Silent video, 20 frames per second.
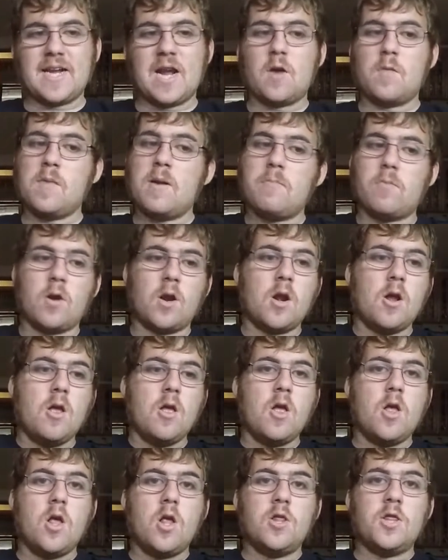Now remember,
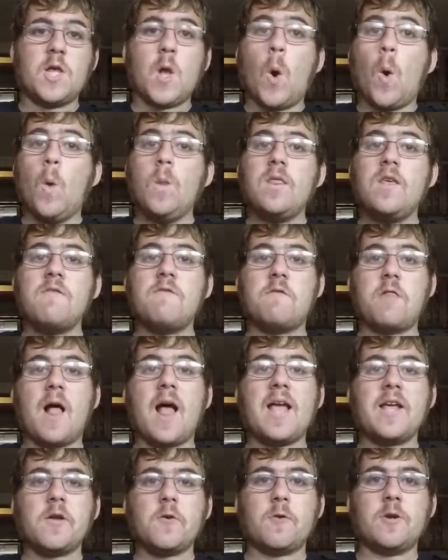the only
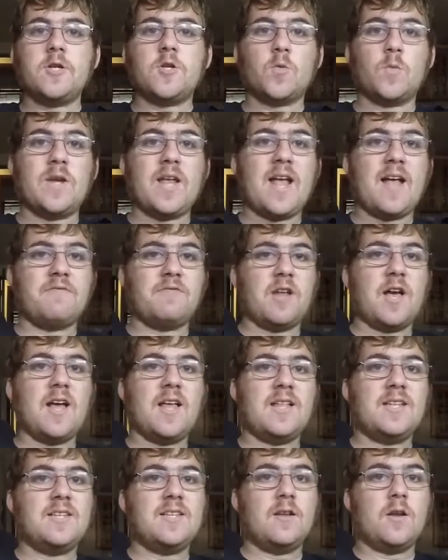flying creature we have
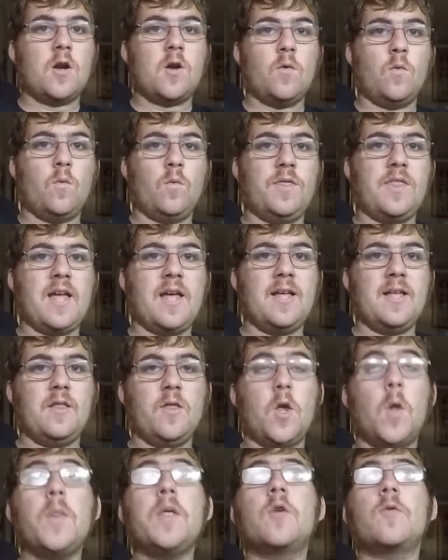not,
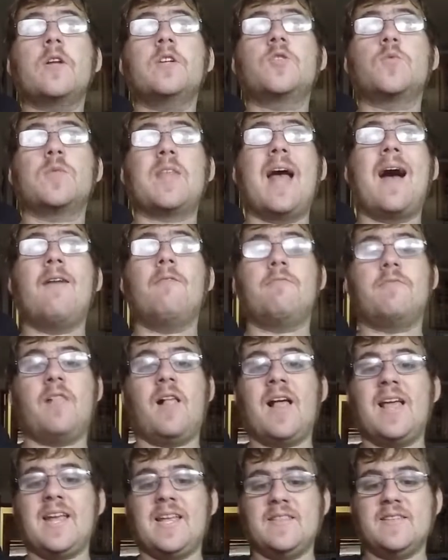the only creature without
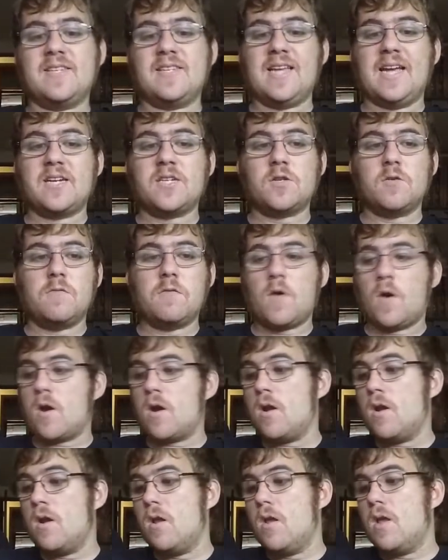flying in this deck so
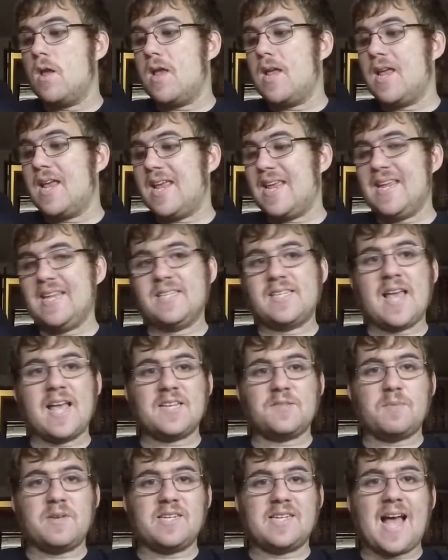far
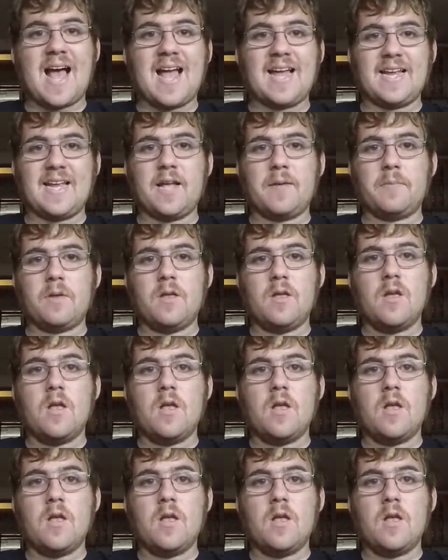has been Taigan.